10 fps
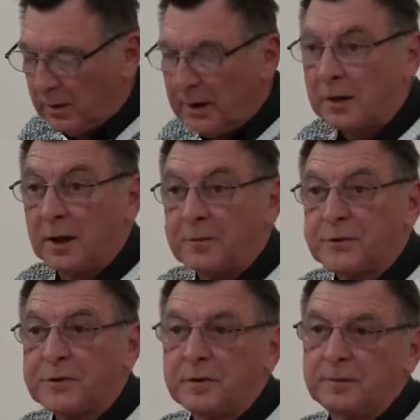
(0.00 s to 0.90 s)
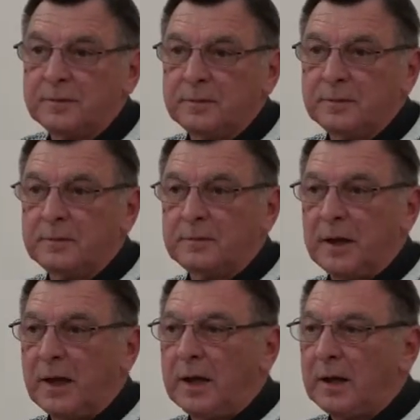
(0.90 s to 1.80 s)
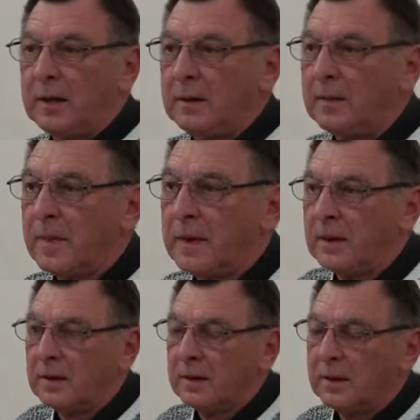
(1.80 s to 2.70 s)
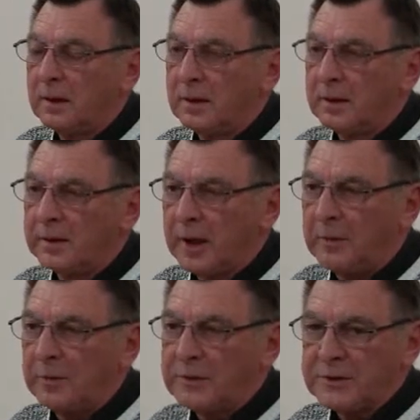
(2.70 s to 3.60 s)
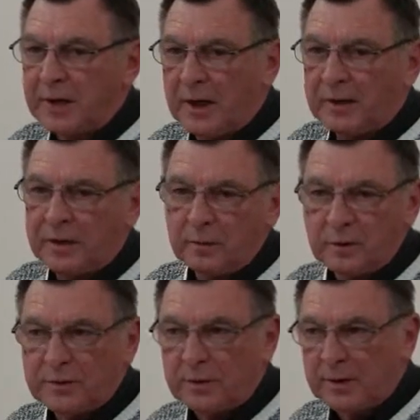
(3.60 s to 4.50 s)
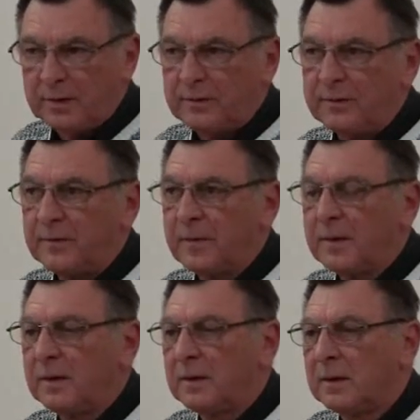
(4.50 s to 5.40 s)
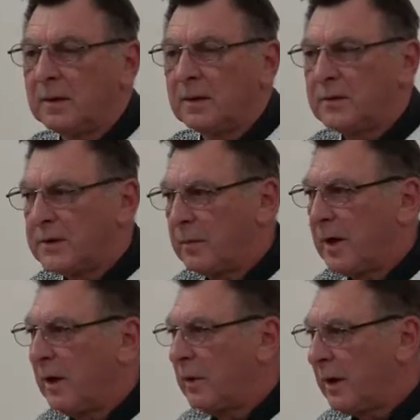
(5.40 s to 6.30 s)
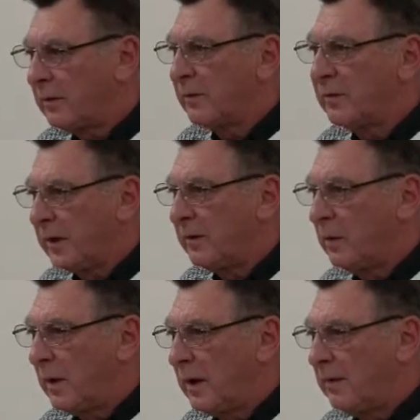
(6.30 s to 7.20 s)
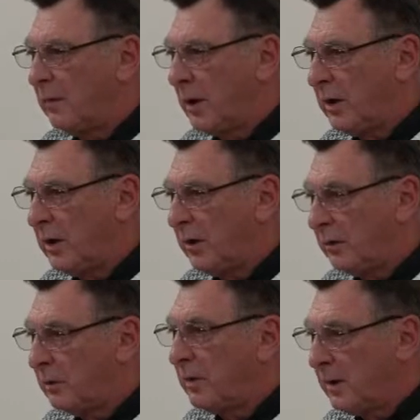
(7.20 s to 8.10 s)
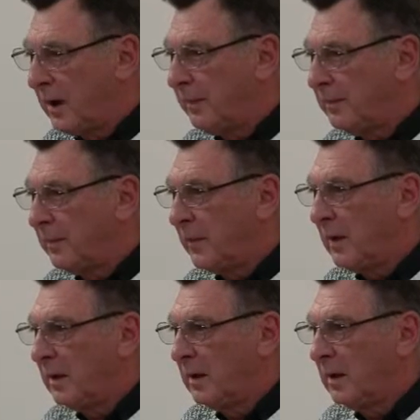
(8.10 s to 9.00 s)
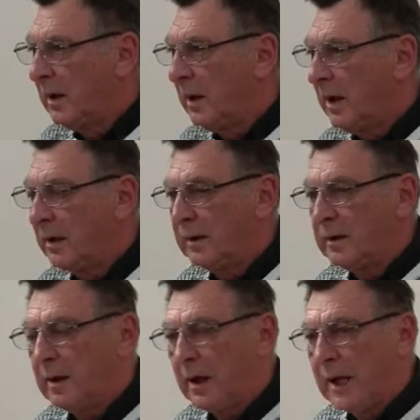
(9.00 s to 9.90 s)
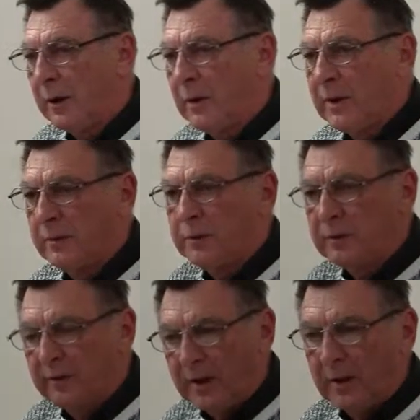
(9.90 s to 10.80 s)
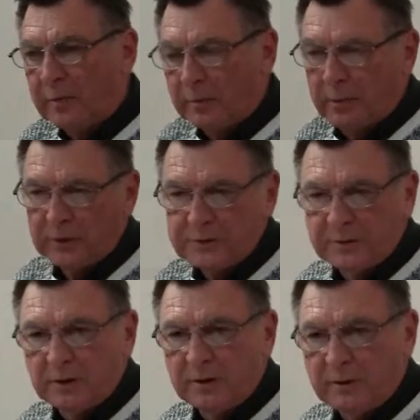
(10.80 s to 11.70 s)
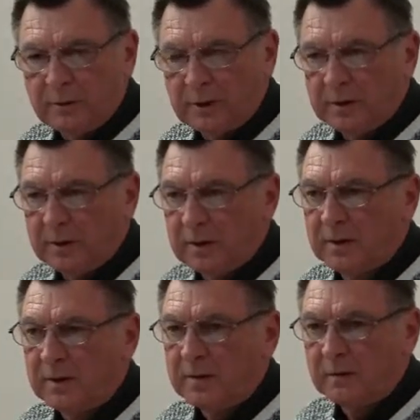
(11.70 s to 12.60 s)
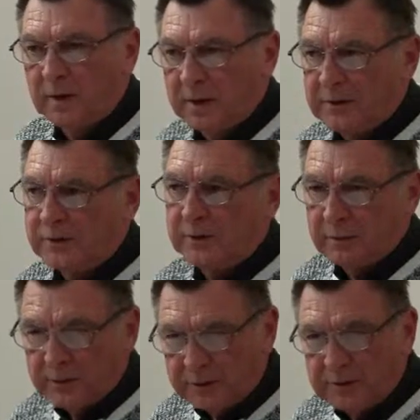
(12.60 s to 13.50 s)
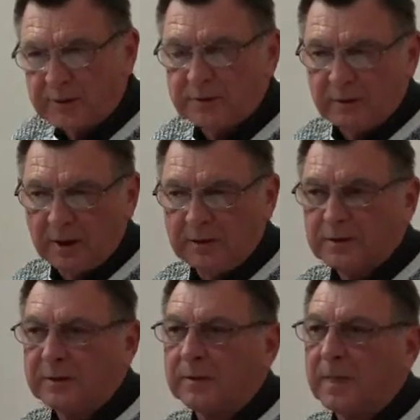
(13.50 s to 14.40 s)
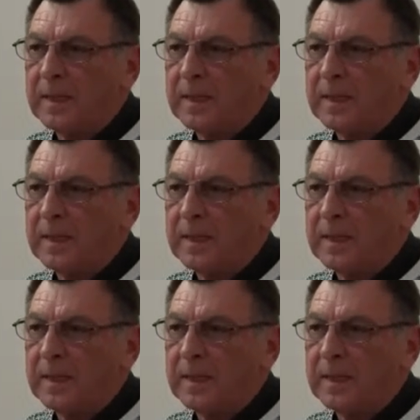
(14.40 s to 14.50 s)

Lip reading: eclipsed by the type of society in which we live. And somehow we have to find a way of breaking through to them and allowing them to develop a personal and unique relationship with Jesus Christ